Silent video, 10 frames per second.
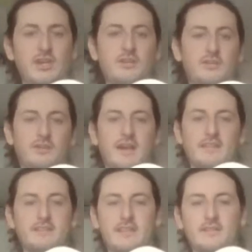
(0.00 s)
So I
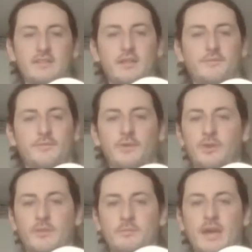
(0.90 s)
had to send it off
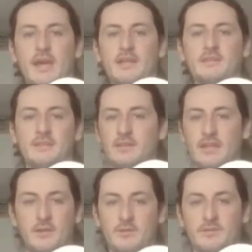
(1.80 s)
for repairs, and
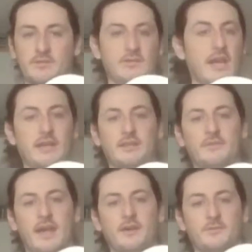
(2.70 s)
it was out of
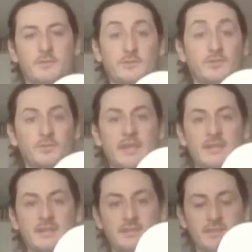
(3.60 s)
the house for 2
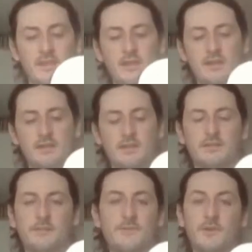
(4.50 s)
weeks.
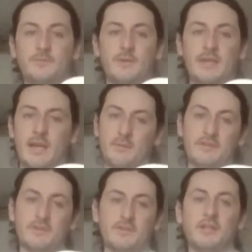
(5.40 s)
Because the first week I
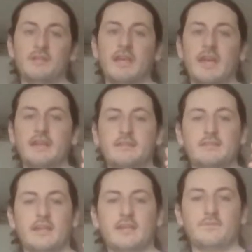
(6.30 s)
went on holiday, and the
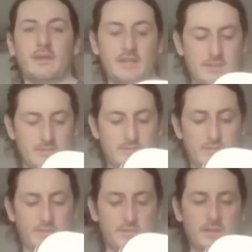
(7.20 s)
second week it
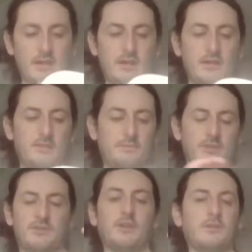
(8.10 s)
took
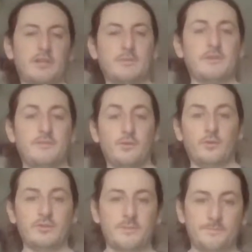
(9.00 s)
much longer than we
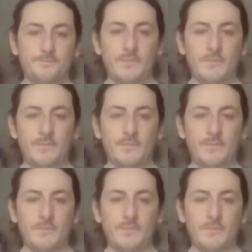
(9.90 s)
thought.